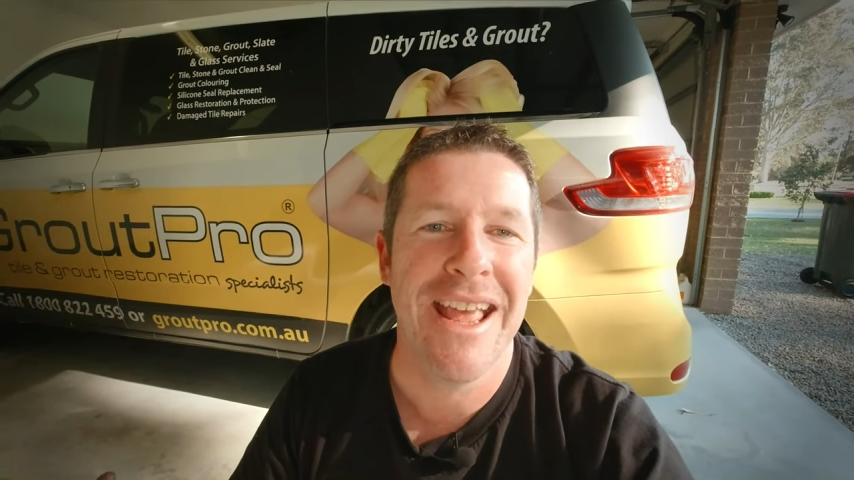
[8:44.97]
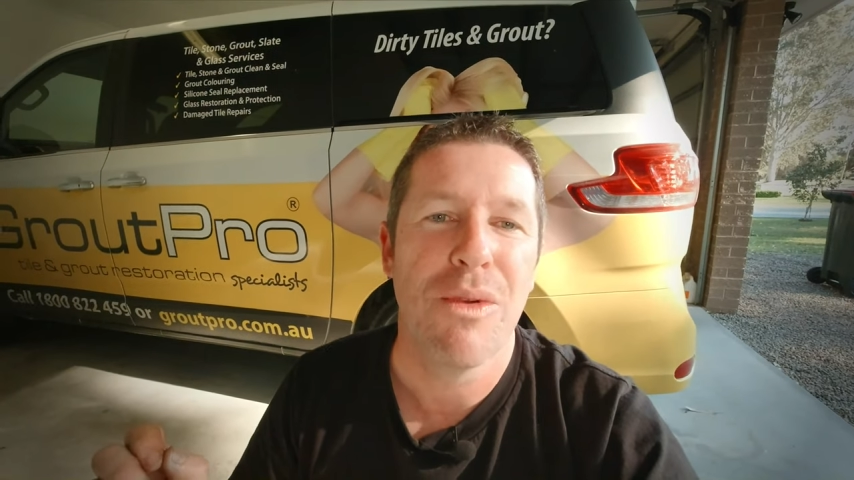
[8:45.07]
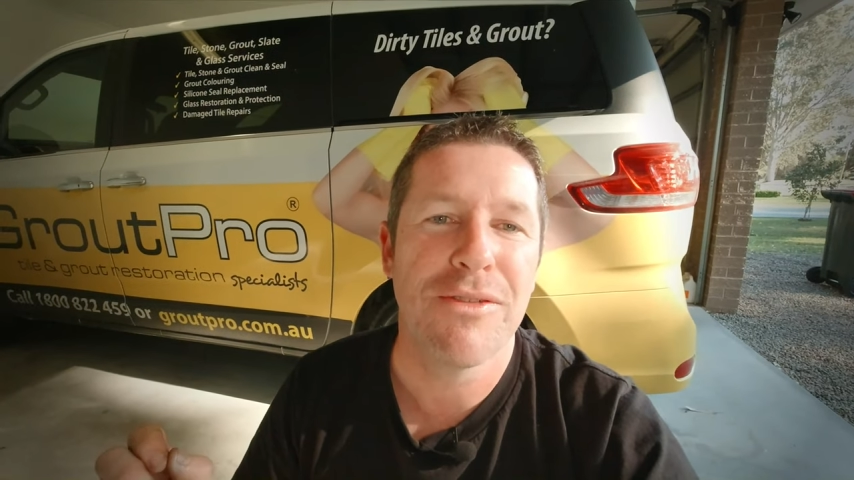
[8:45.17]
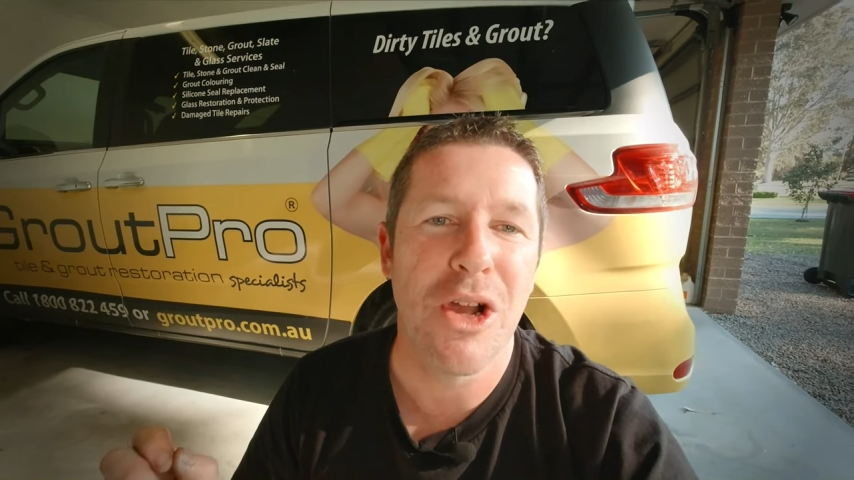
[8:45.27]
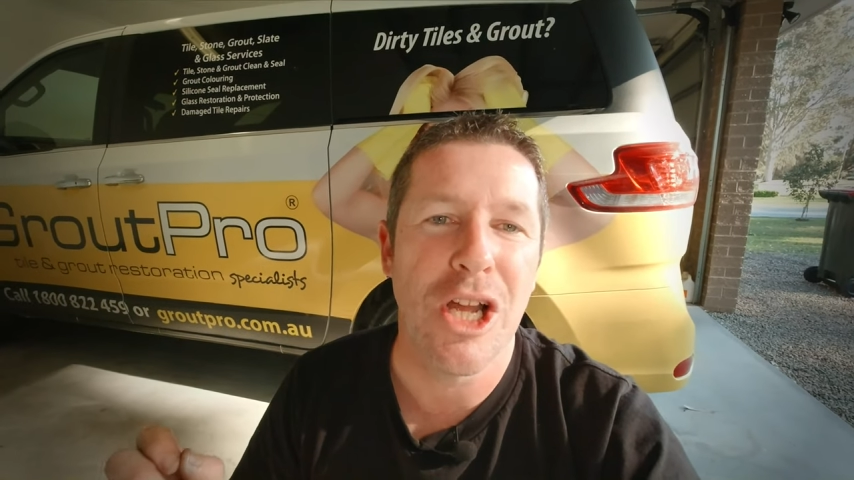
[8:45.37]

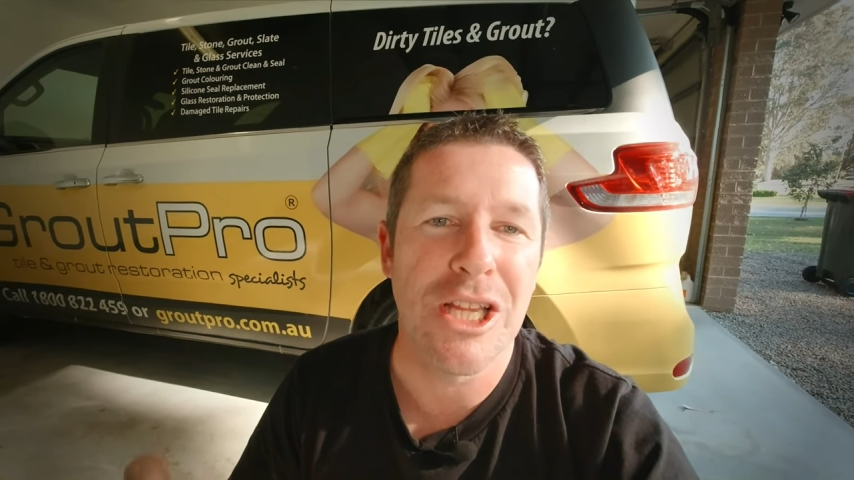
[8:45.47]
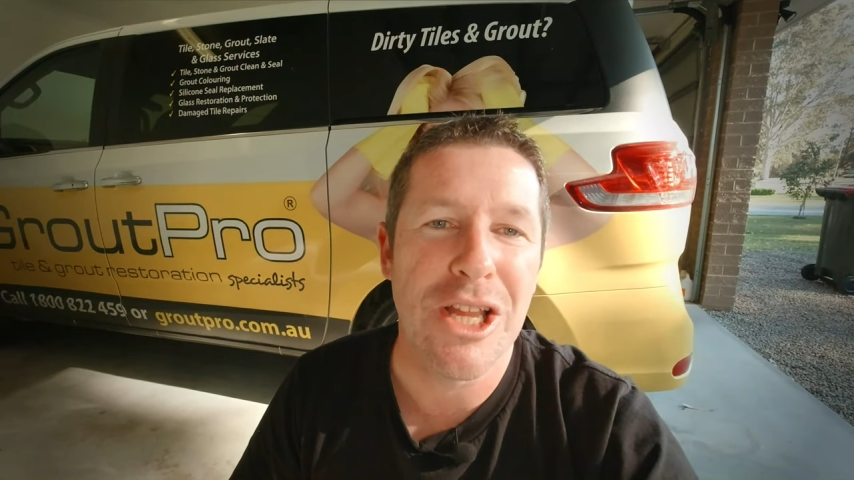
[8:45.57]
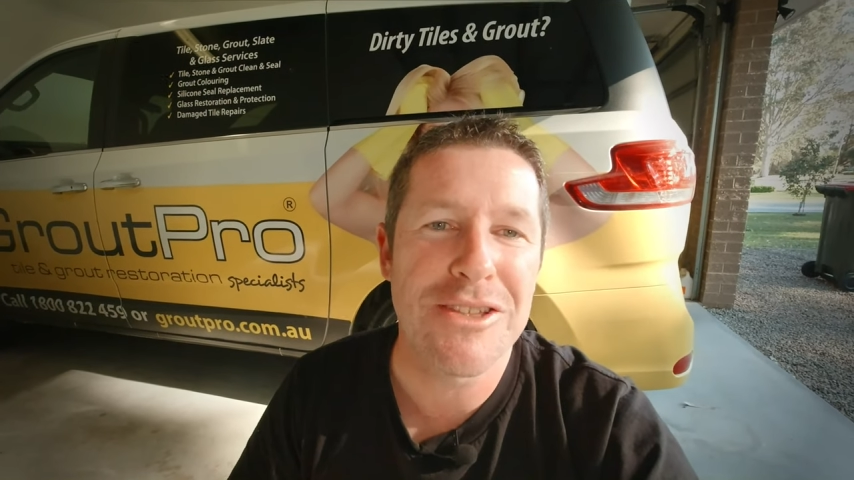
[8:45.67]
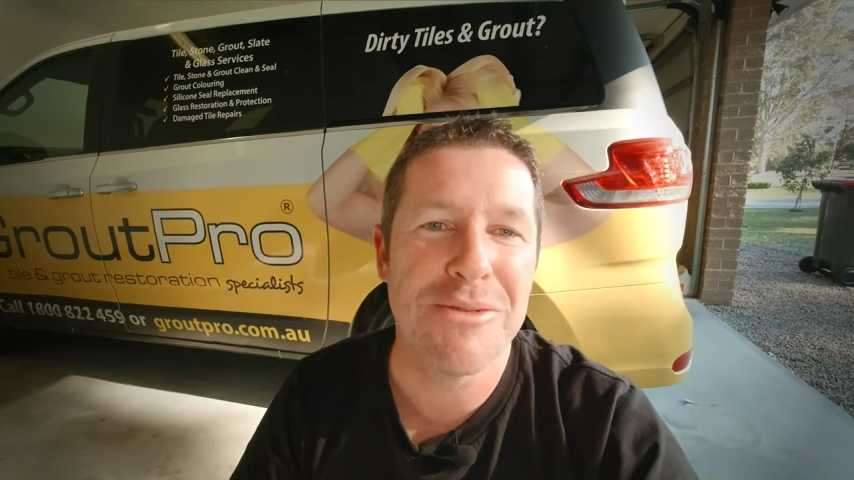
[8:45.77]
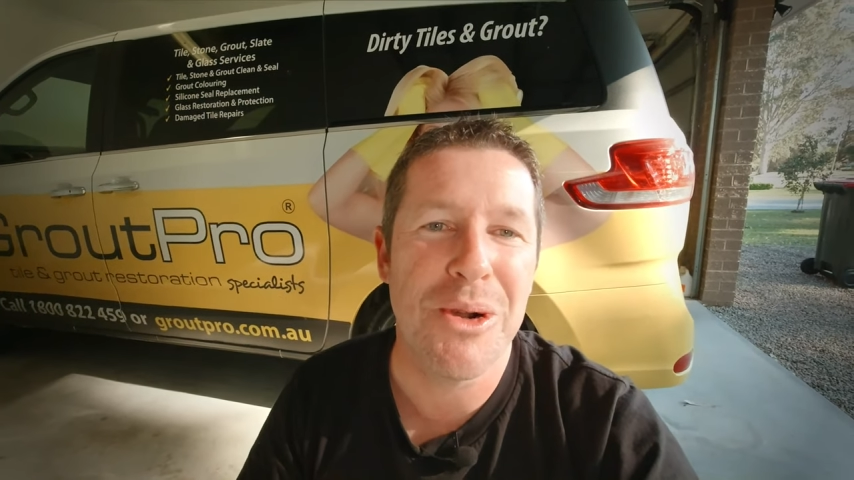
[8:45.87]
We've got
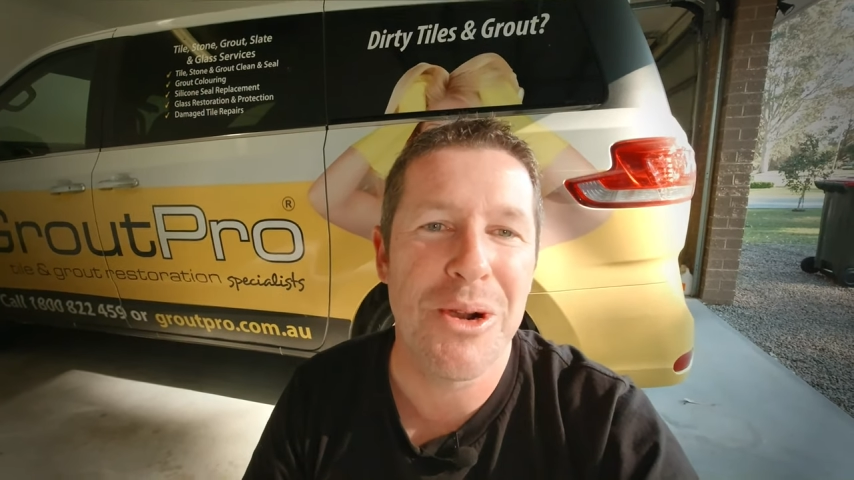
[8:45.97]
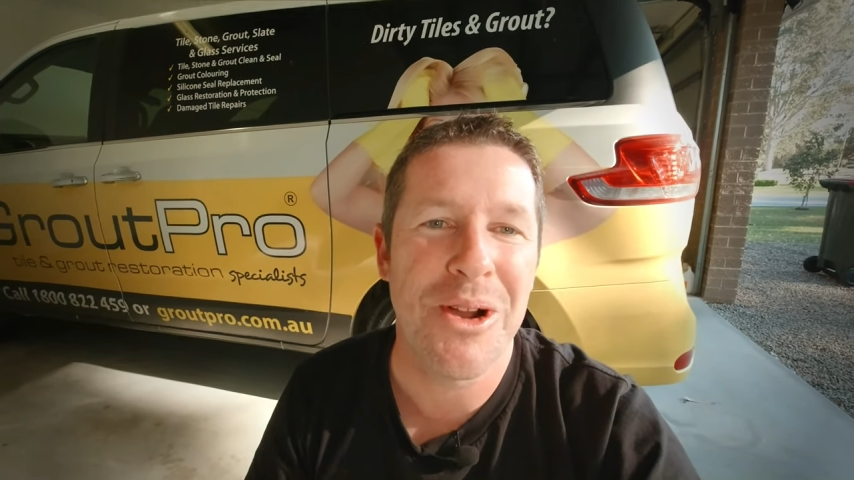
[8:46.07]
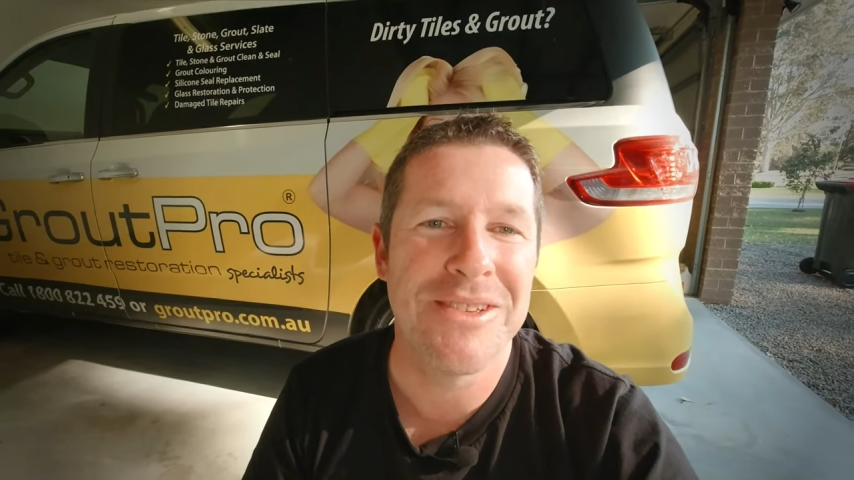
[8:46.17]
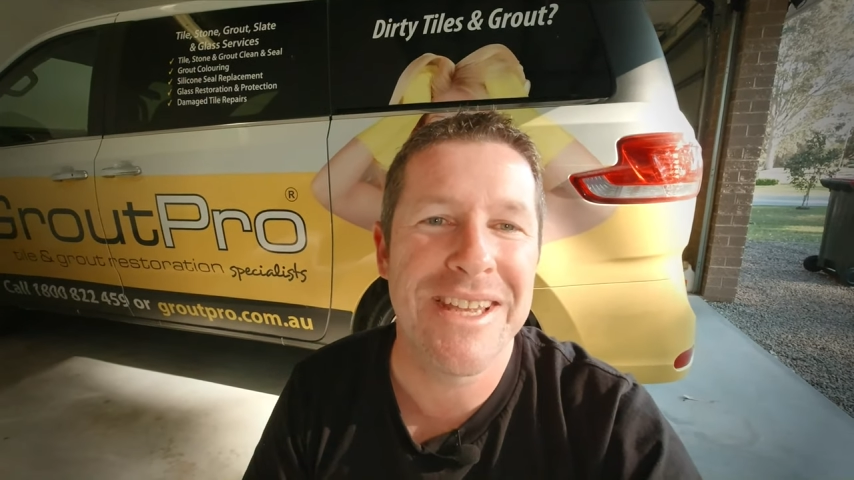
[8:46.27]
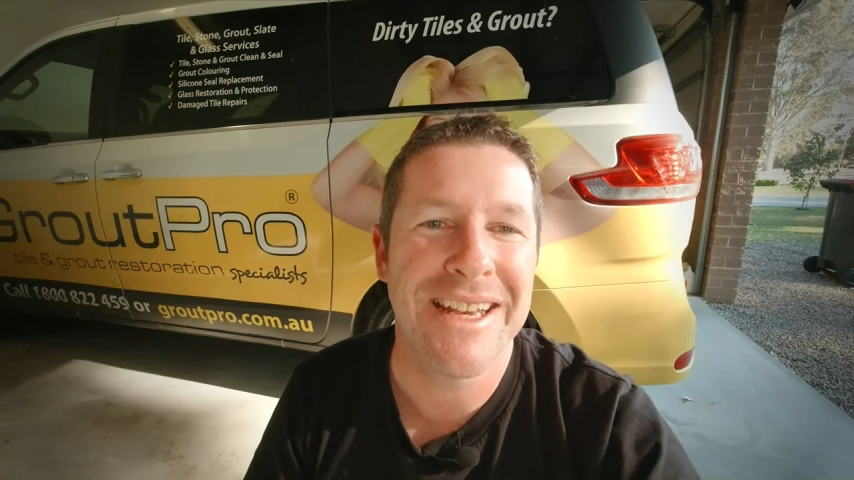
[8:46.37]
lots of more
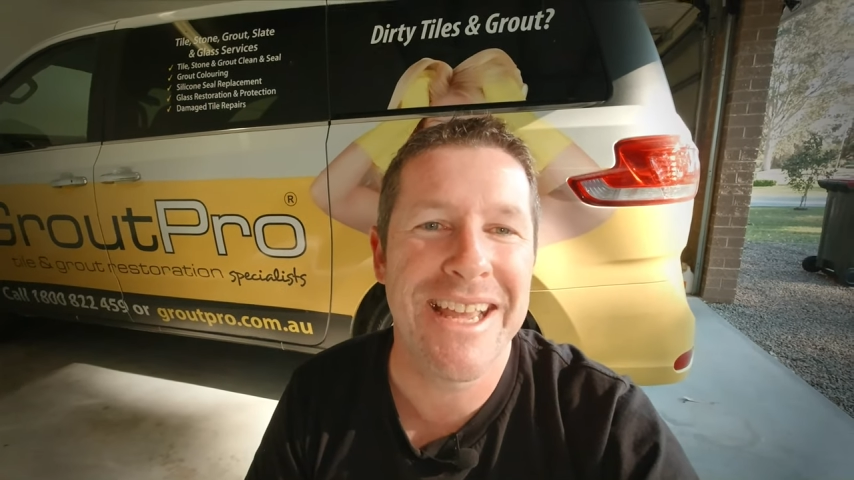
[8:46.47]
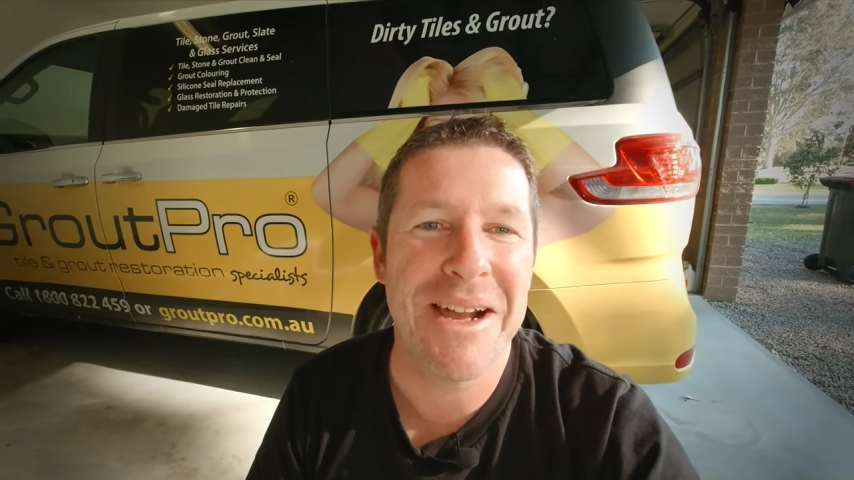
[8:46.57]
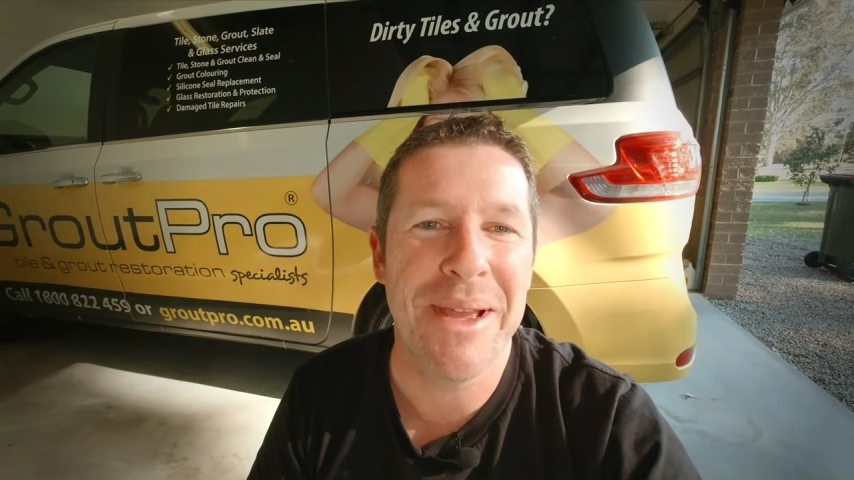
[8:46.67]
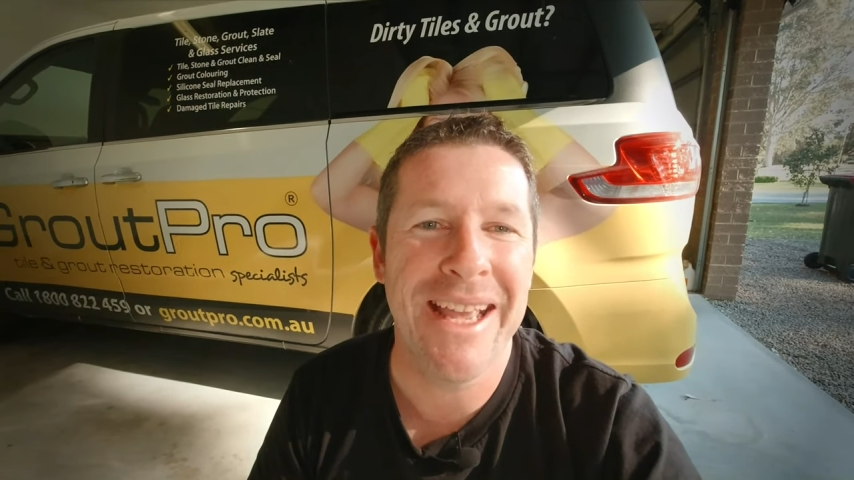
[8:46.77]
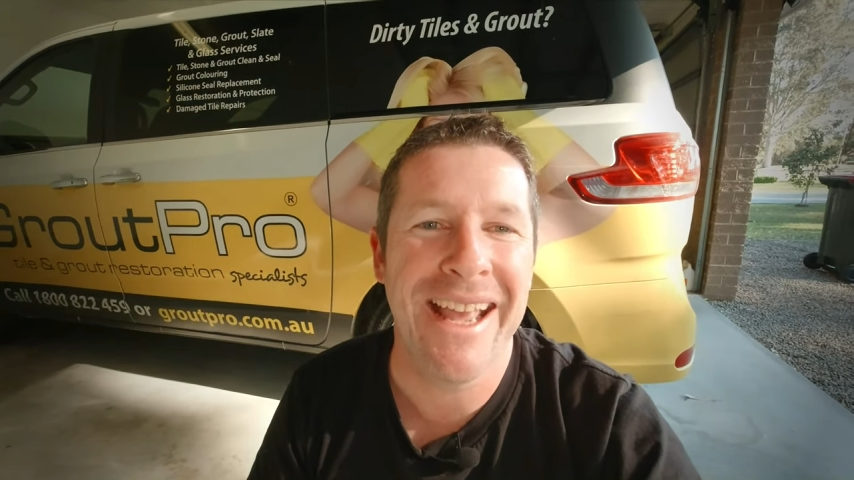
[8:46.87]
content
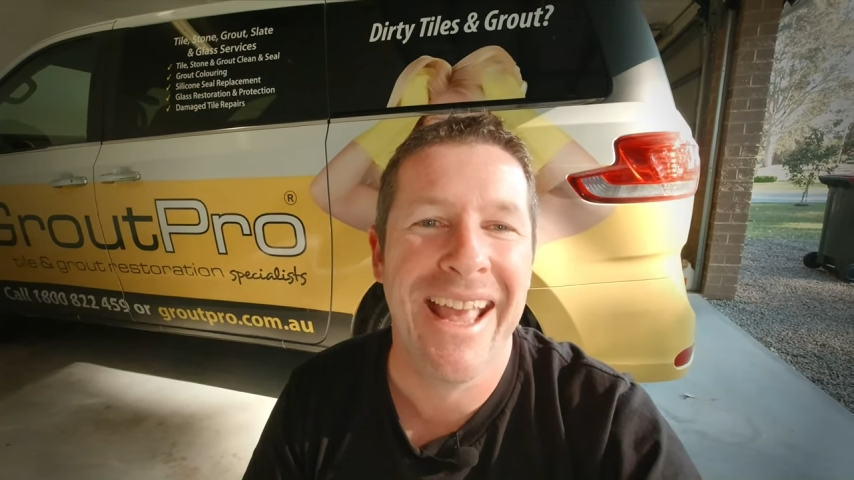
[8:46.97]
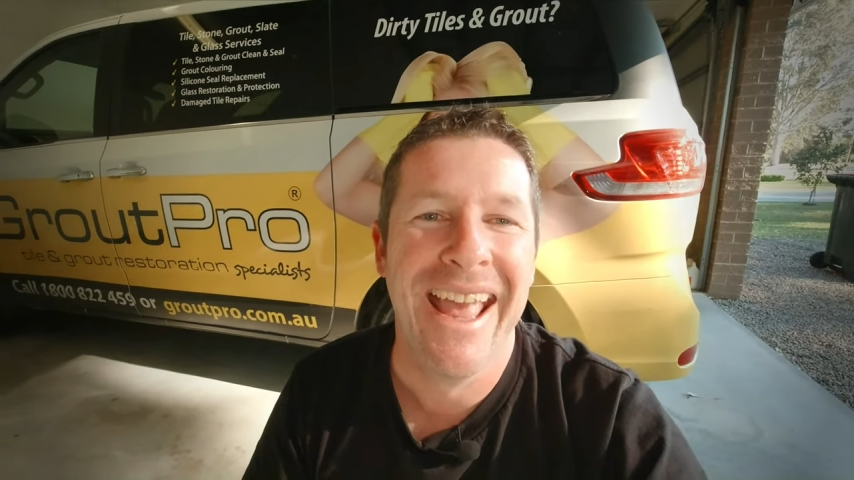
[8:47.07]
coming.